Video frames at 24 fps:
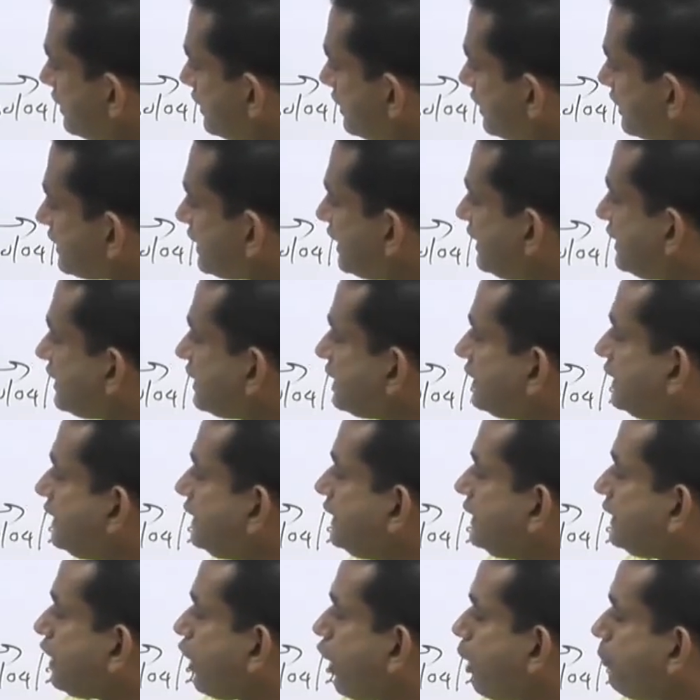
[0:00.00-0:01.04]
since
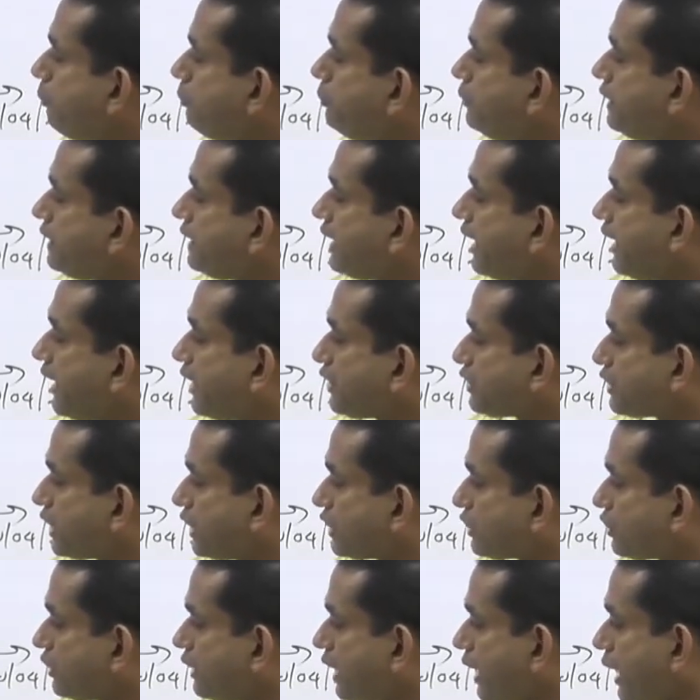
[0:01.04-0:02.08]
the
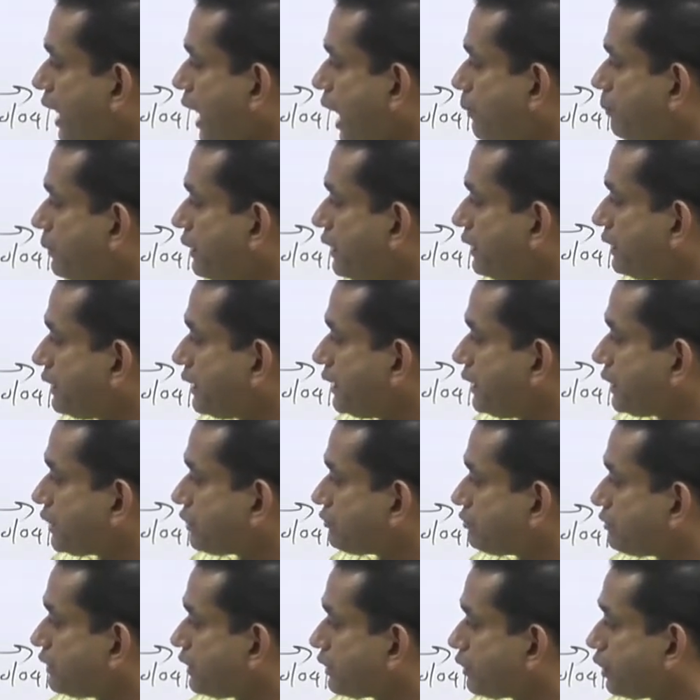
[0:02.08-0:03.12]
obligations or the liabilities
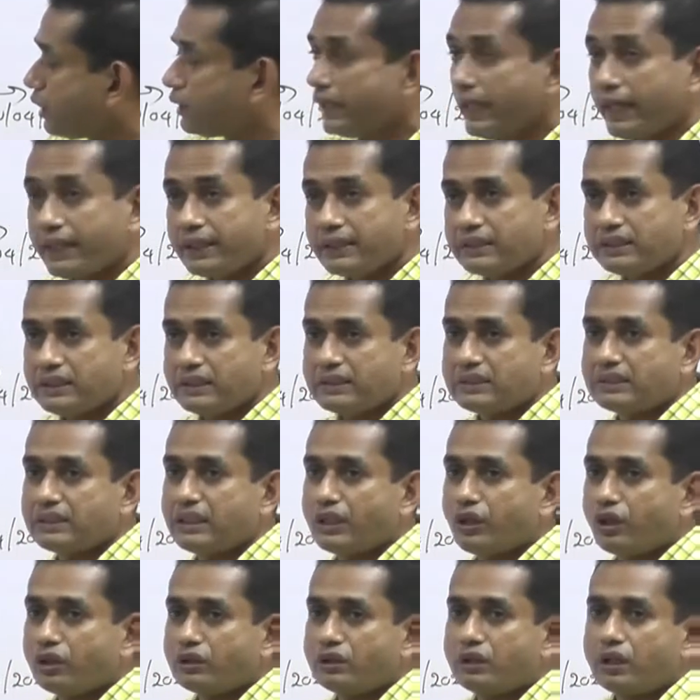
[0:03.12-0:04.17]
were not
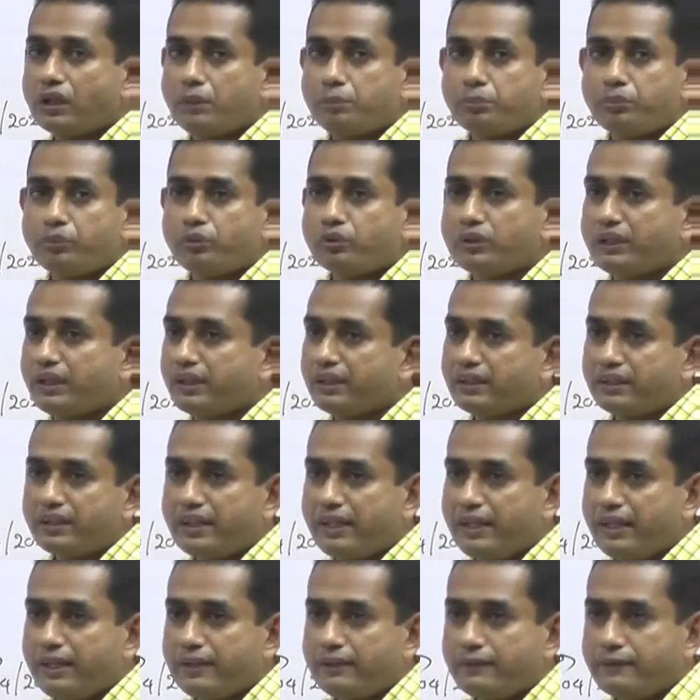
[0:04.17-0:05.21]
existing on the reporting
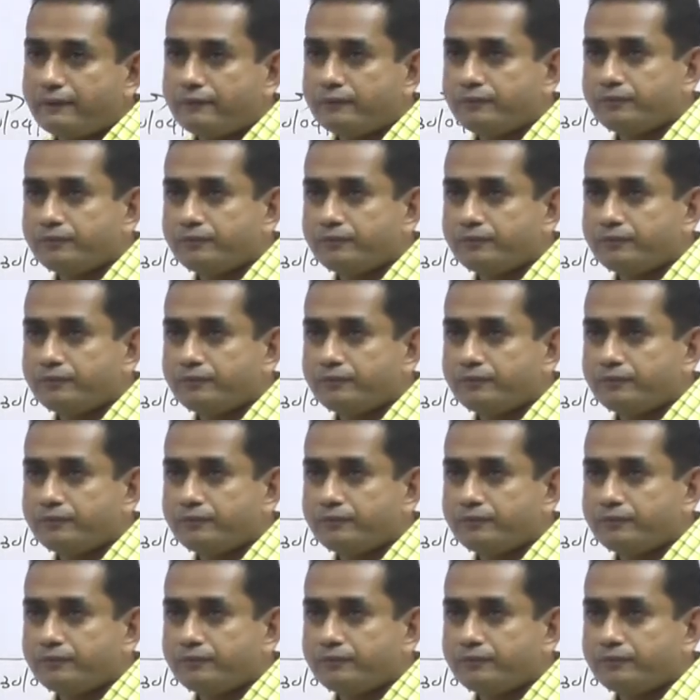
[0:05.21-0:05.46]
date,